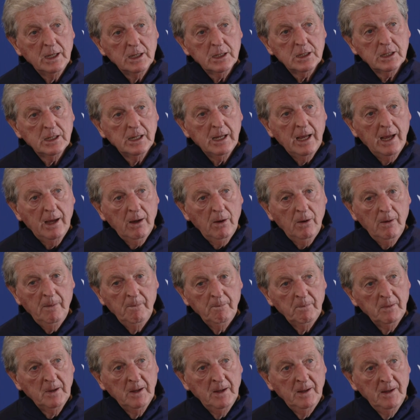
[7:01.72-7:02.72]
and see
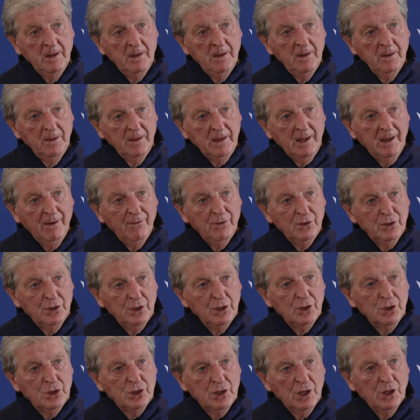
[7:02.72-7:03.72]
how the
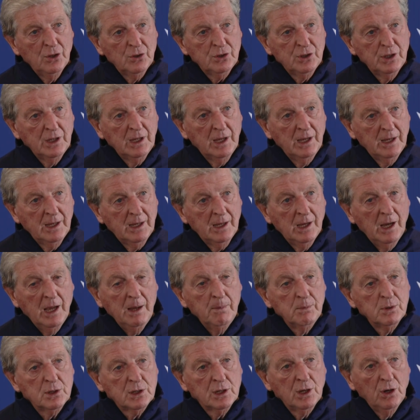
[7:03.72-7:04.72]
Everton and Chelsea
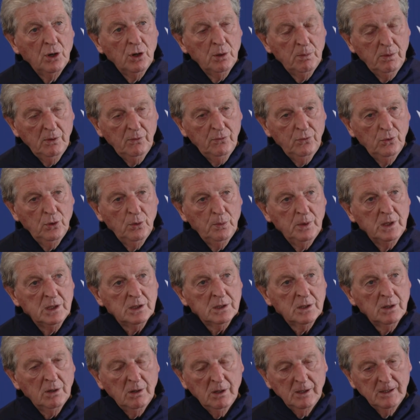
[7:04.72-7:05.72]
games go before we
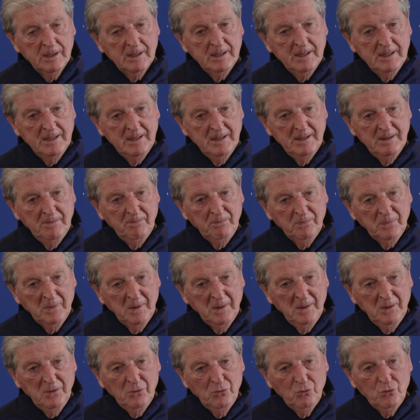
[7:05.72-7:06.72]
start
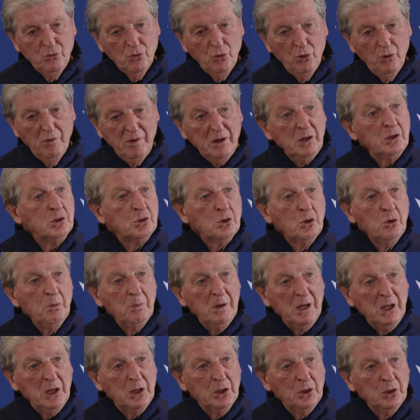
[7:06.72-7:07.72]
drawing too
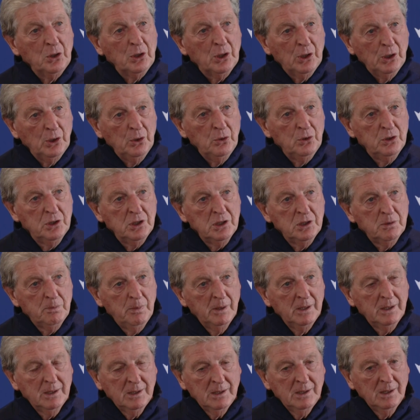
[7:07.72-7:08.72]
many conclusions,
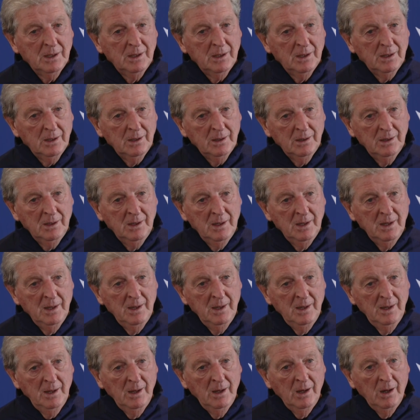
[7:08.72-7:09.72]
but uh,
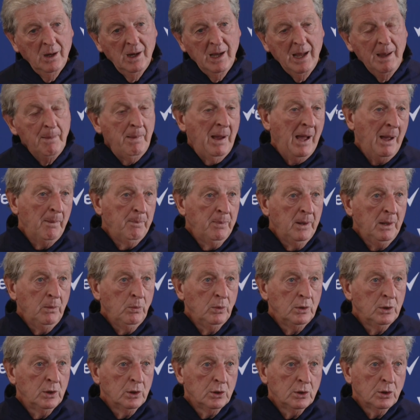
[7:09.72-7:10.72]
I am happy
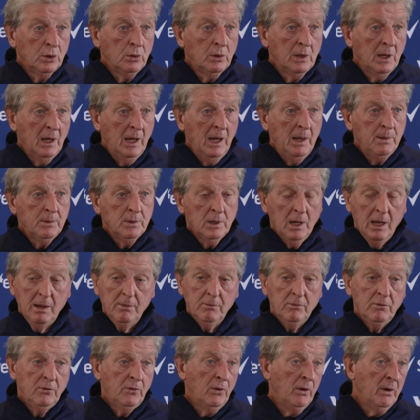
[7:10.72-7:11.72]
with the two games. I
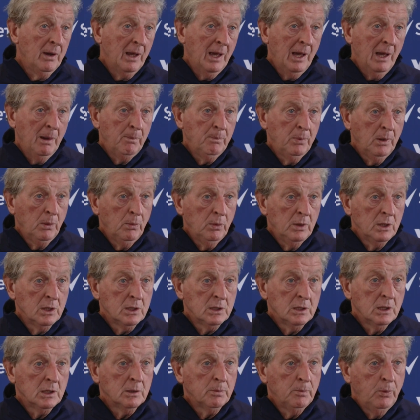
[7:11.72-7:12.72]
am very happy with the
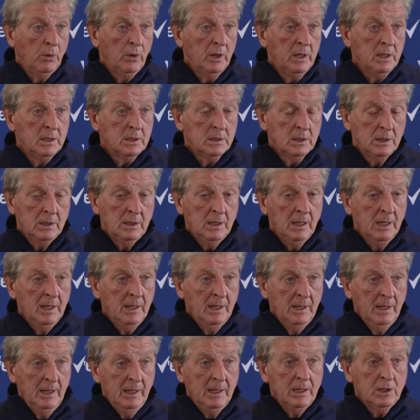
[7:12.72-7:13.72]
six points, and
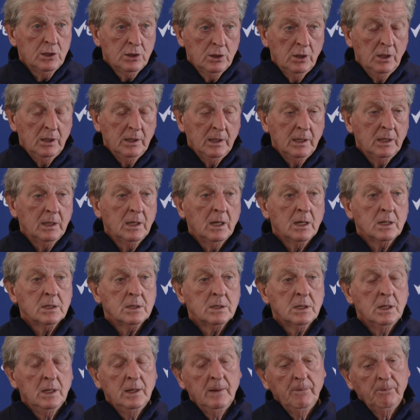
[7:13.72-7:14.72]
it certainly
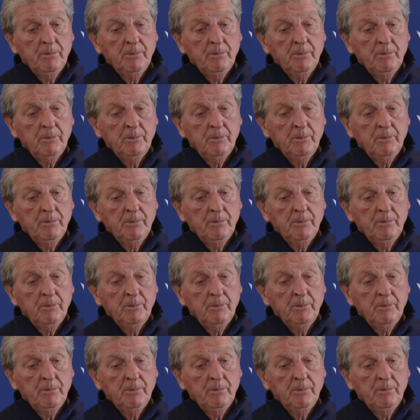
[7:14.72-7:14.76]
does